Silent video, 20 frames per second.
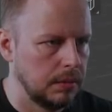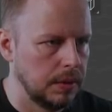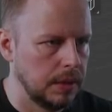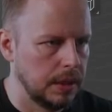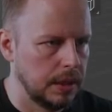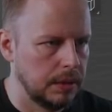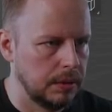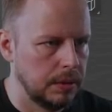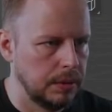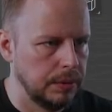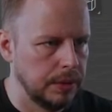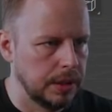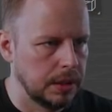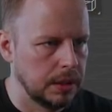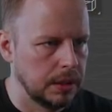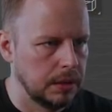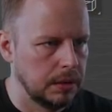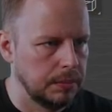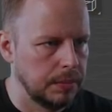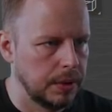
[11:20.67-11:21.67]
That one we
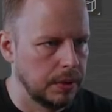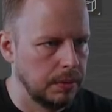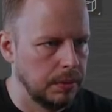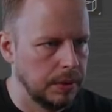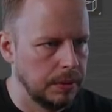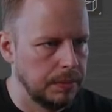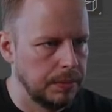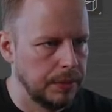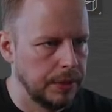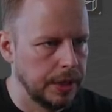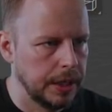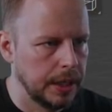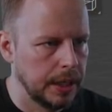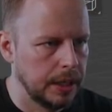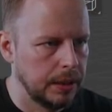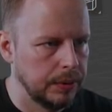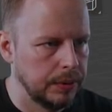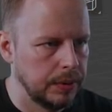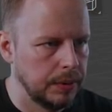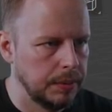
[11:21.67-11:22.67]
can probably bring
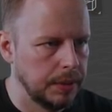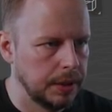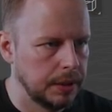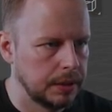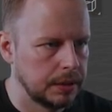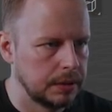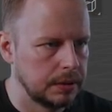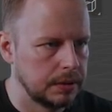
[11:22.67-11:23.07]
out a bit.